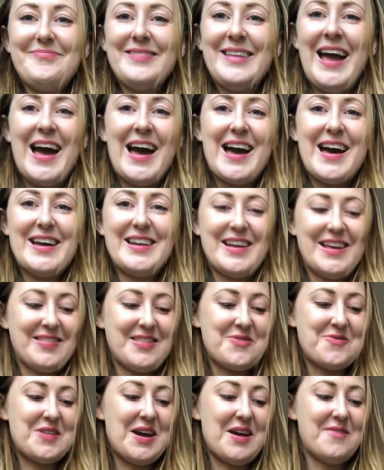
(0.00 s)
head, and
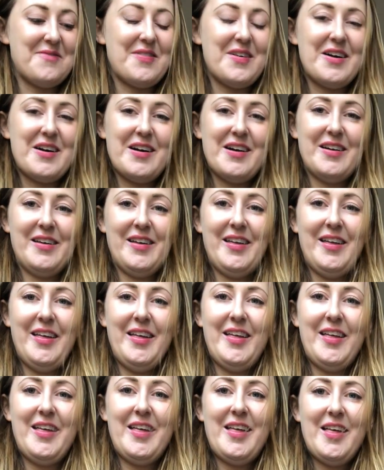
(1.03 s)
then we have the
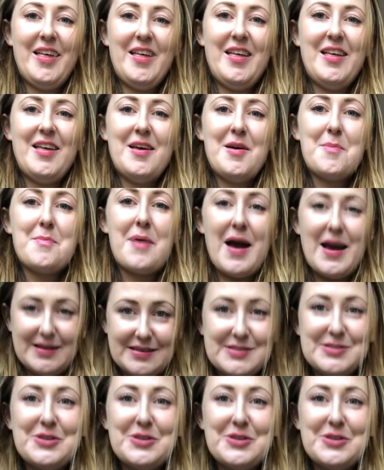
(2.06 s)
pegs,